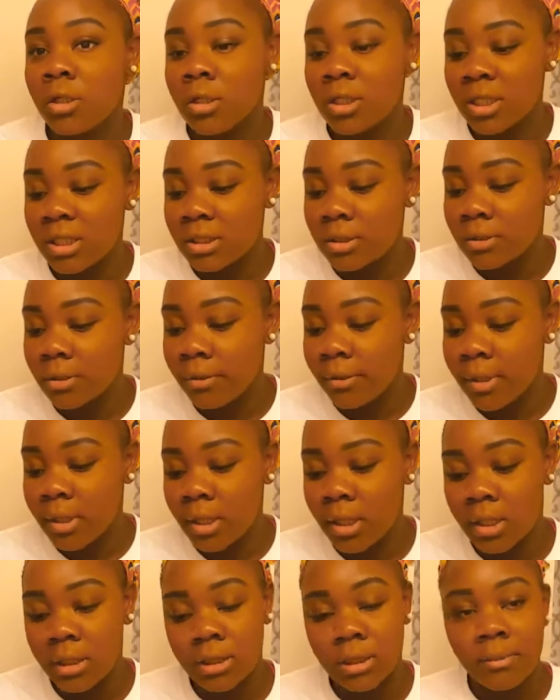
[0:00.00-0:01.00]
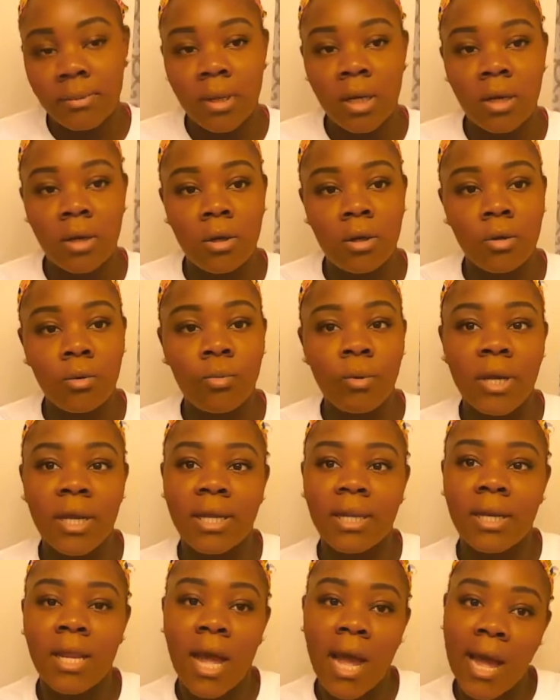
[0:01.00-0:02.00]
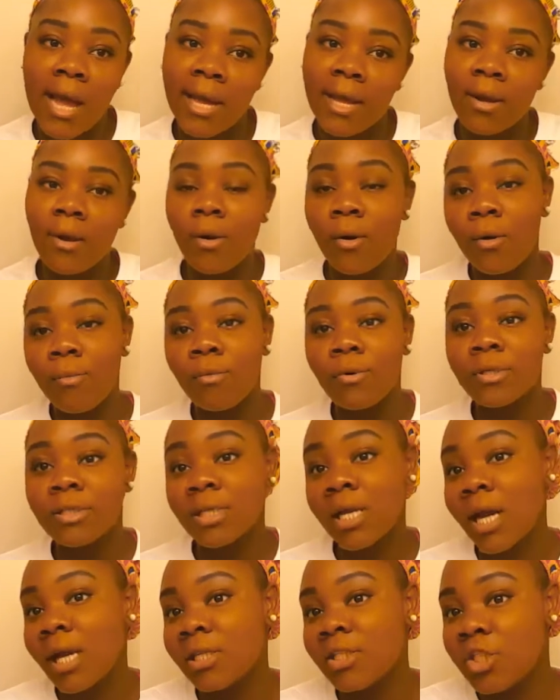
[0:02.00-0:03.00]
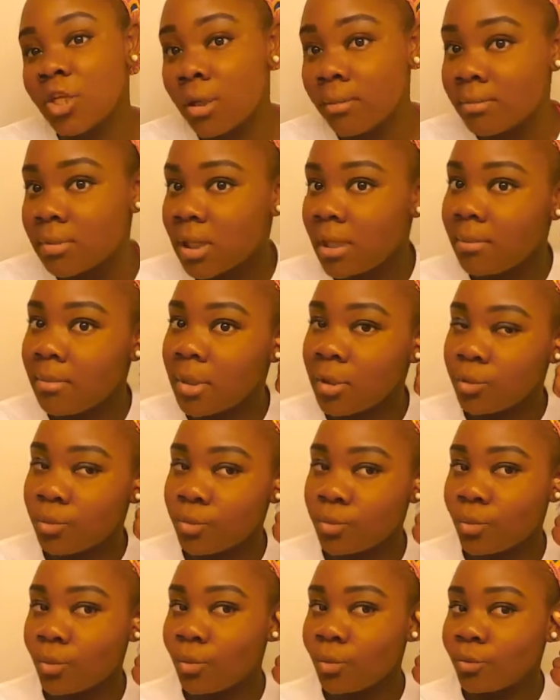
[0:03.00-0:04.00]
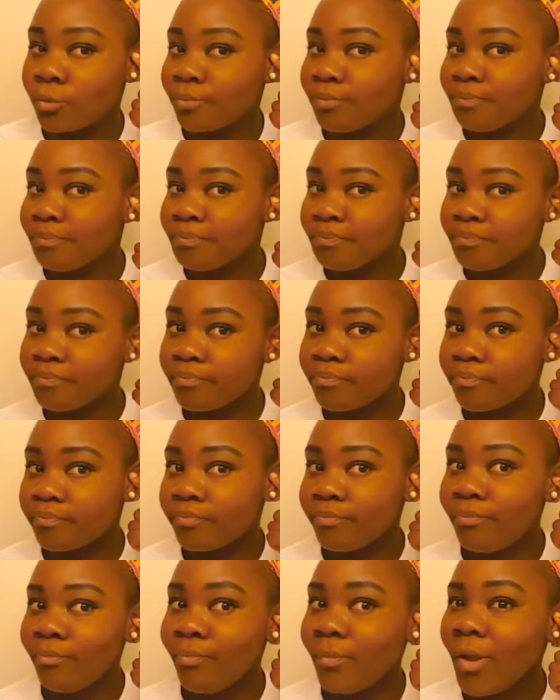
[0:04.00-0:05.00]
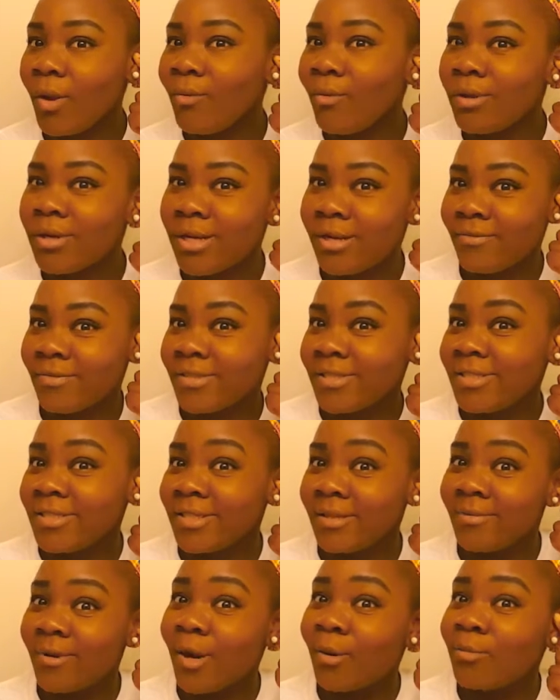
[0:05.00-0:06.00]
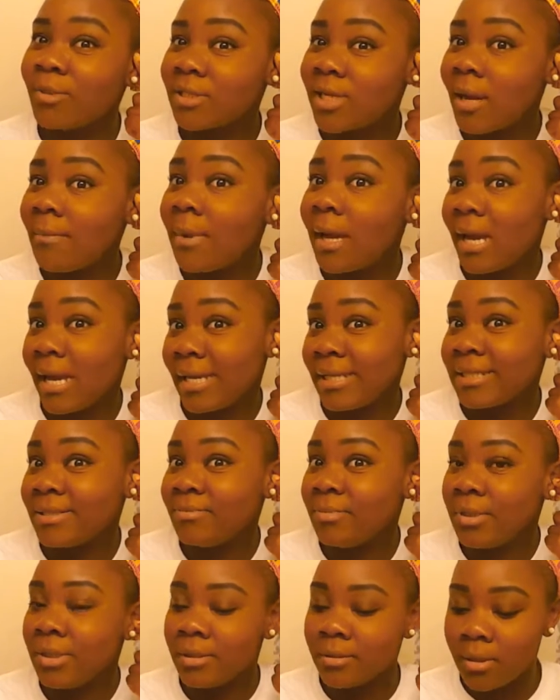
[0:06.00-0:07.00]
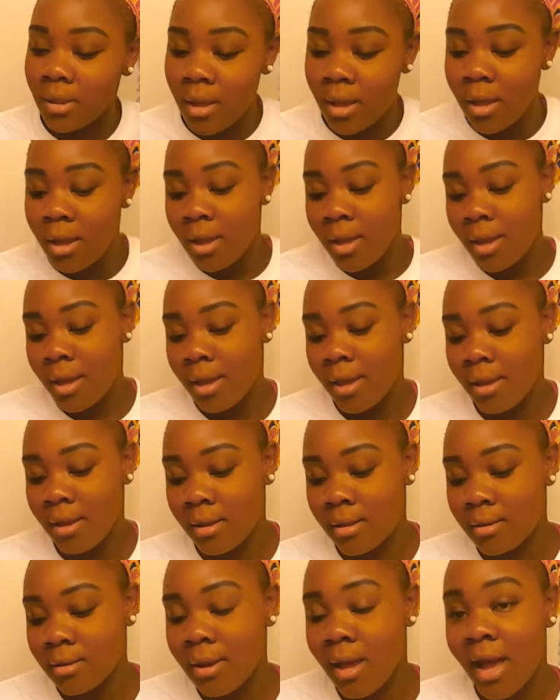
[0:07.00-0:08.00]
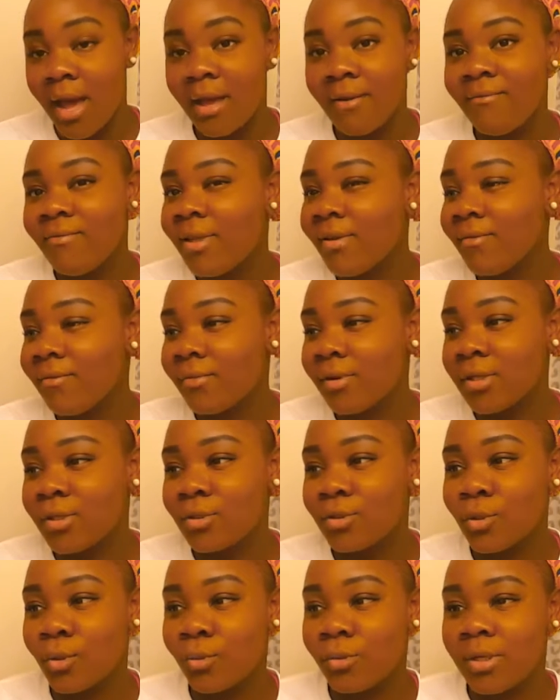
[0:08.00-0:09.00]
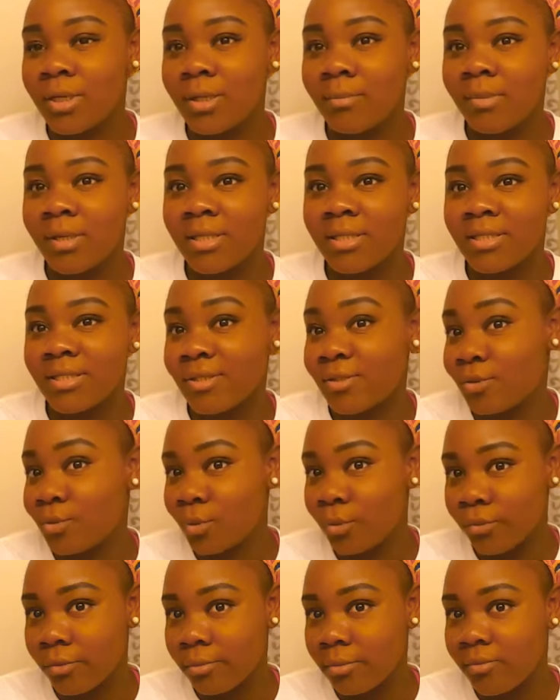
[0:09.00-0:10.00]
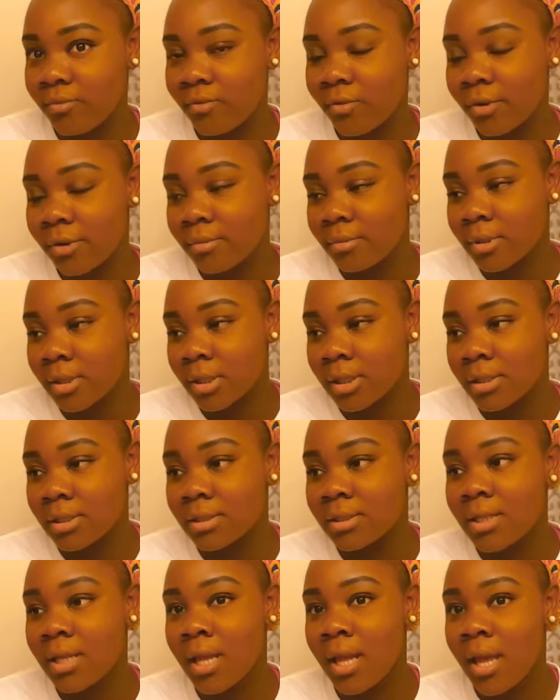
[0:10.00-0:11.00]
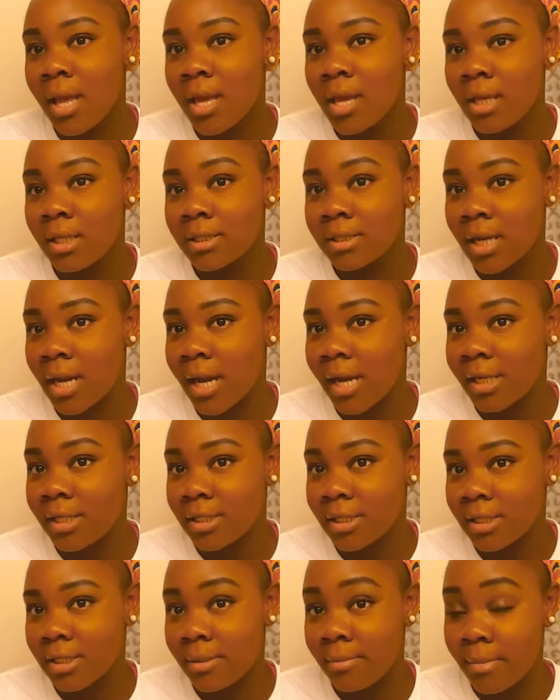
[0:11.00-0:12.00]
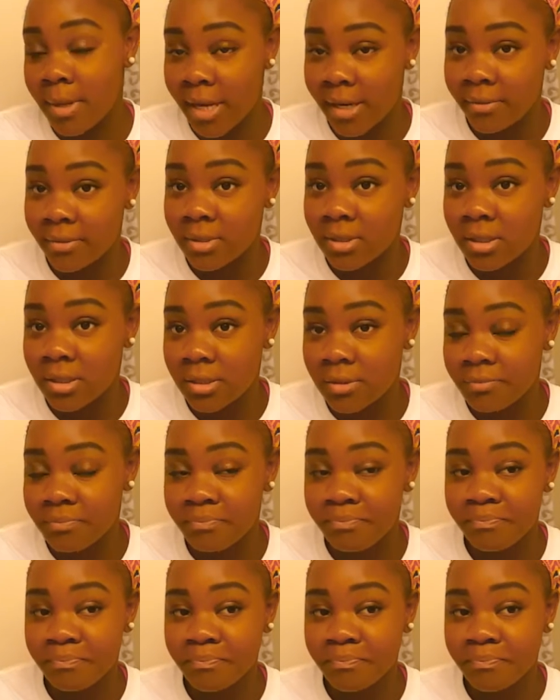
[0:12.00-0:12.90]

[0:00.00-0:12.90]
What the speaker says: this story is about when I almost got jumped in middle school. Well, not really jumped, I almost got my ass beat. And I've never really told anybody this story before because it's kind of embarrassing.